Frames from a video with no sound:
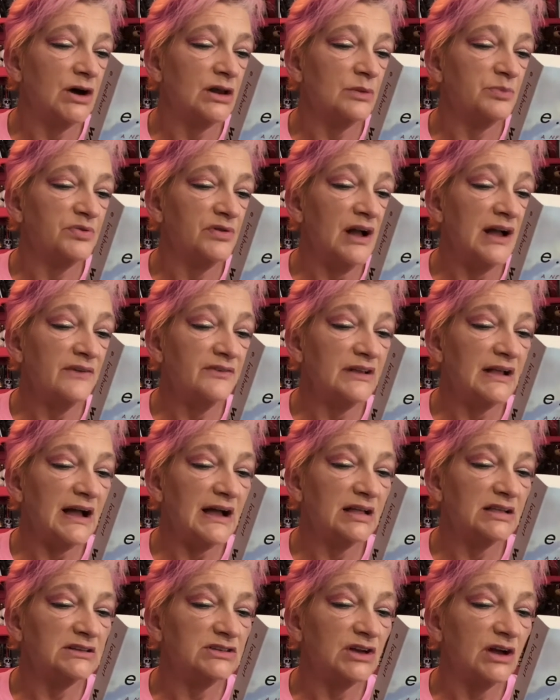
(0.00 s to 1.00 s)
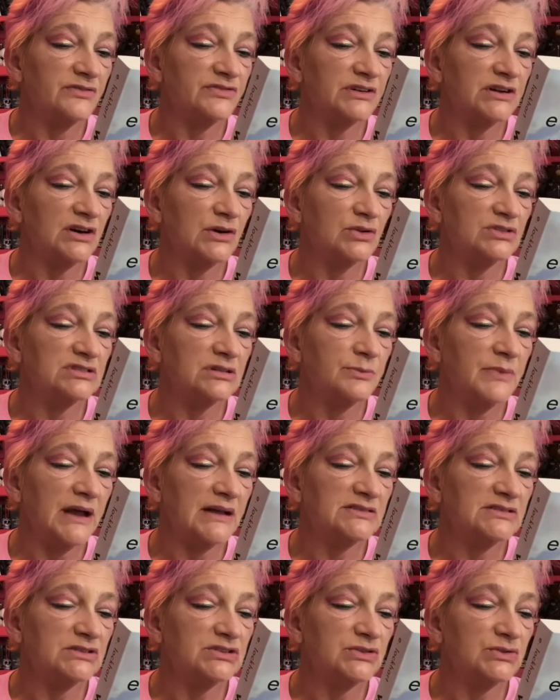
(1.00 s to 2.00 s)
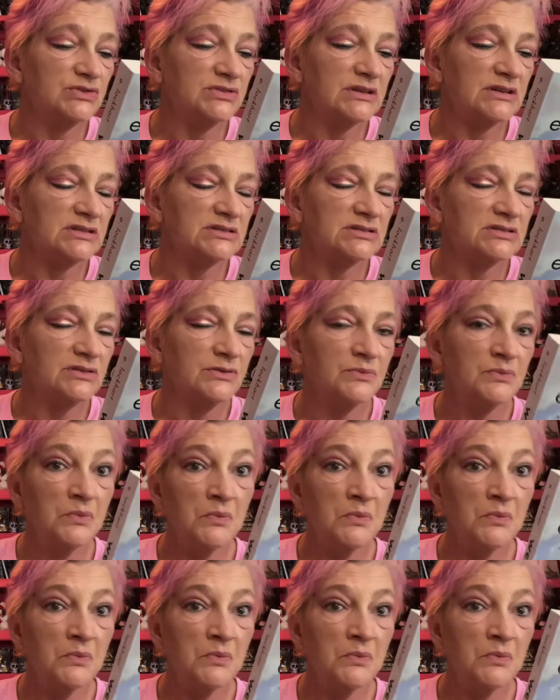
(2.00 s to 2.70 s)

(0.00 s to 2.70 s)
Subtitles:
on a private island off the coast of Massachusetts.